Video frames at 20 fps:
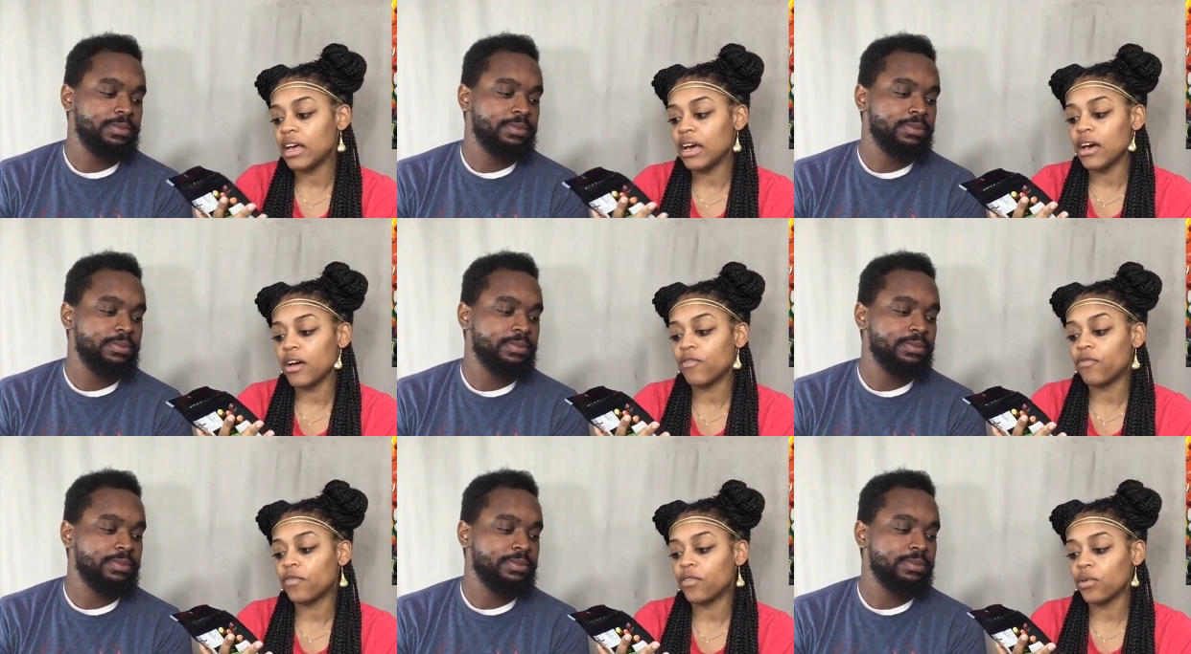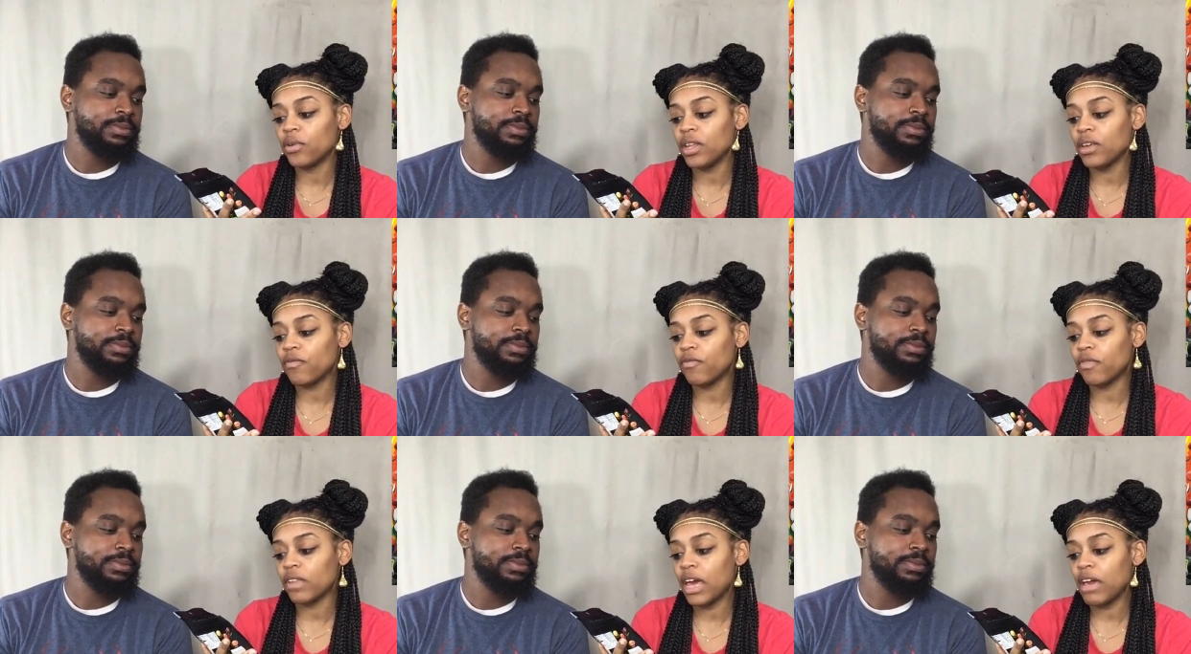Speaker 1: uh,
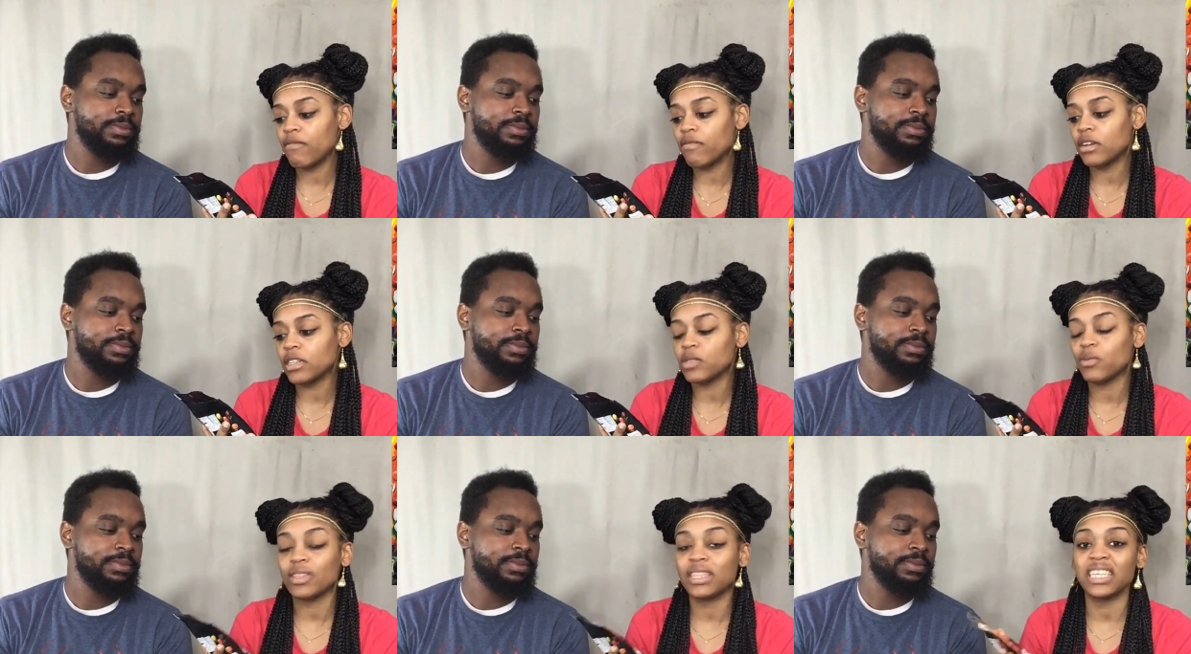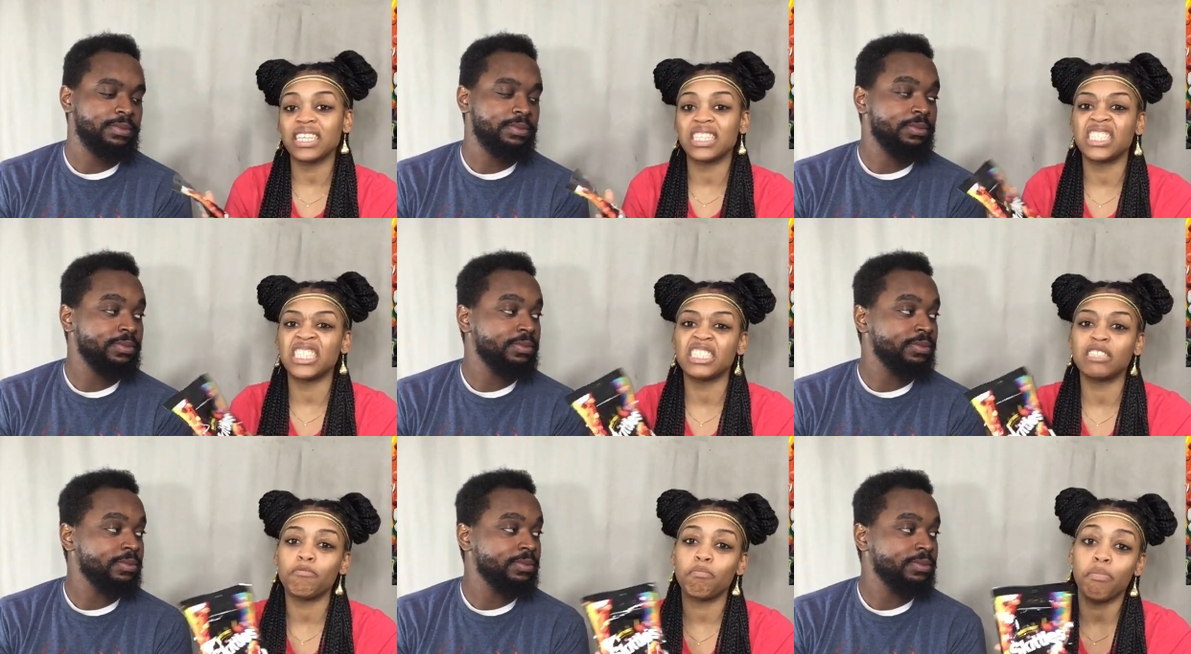fruity flavors with a
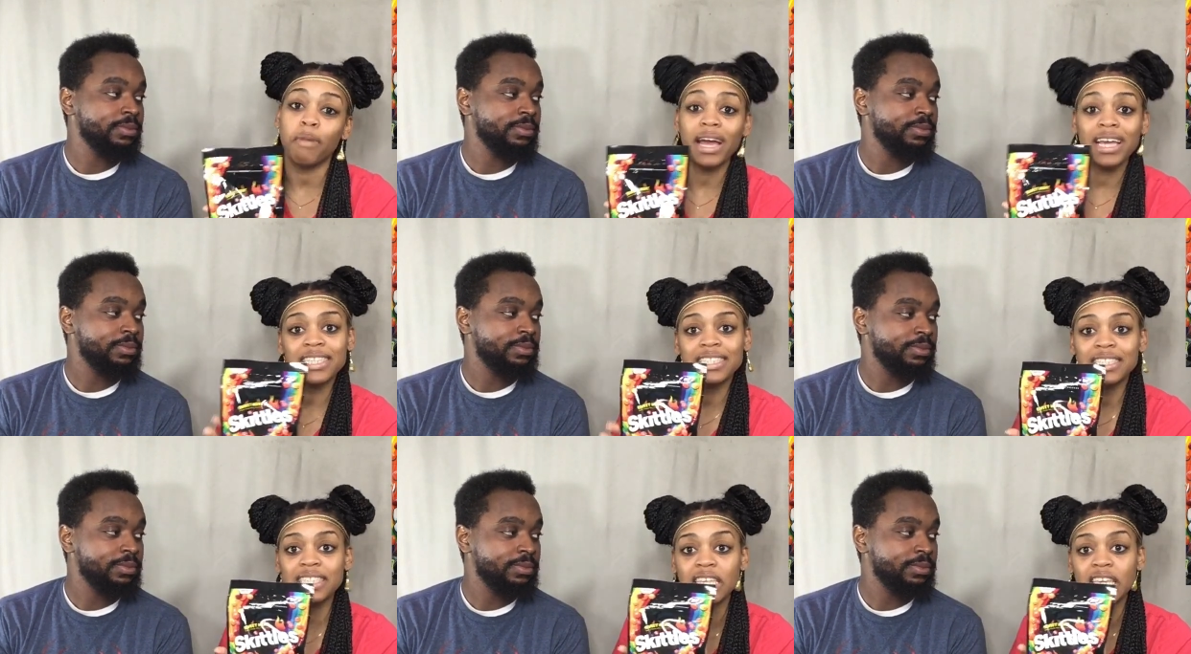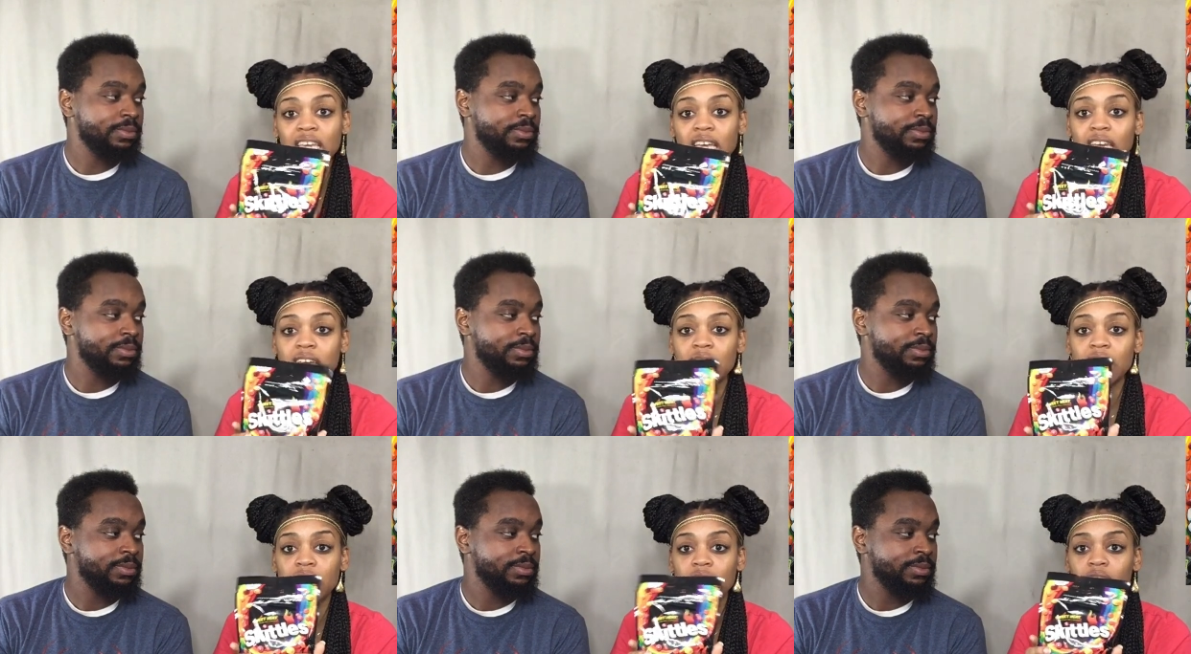
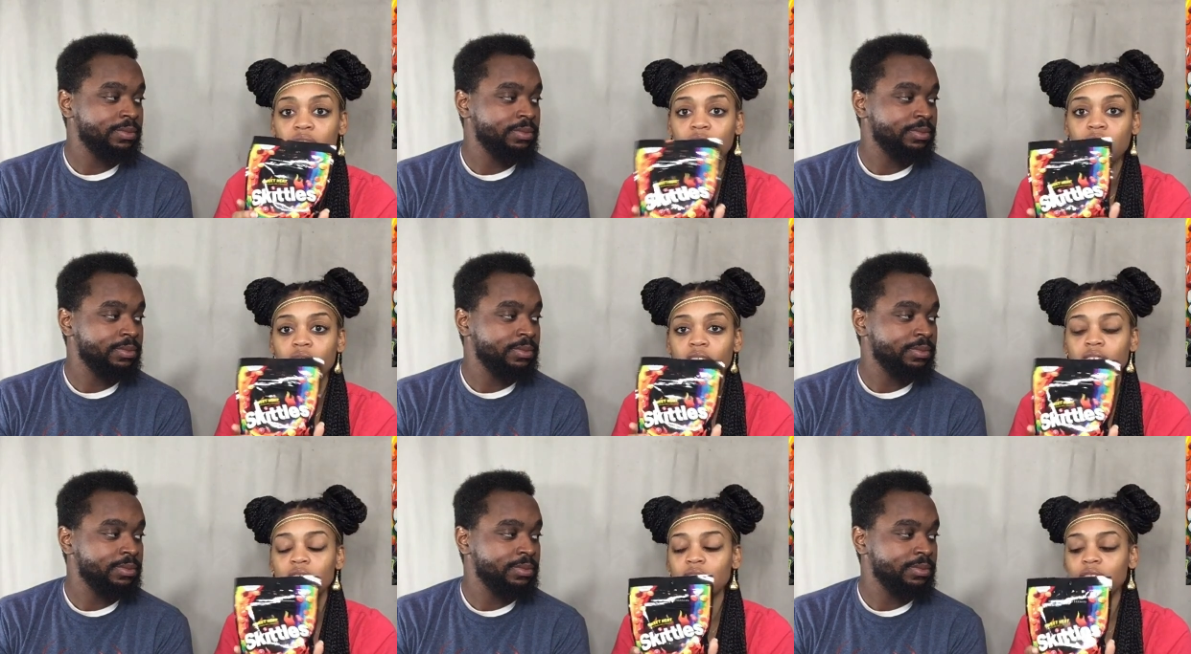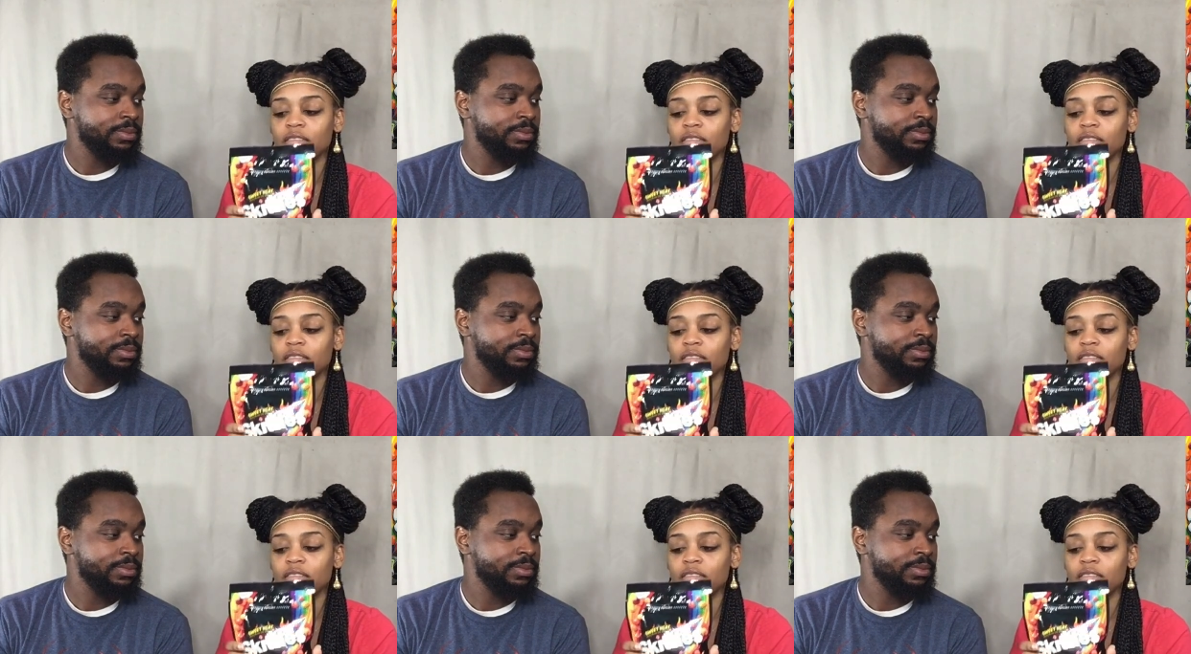spicy kick.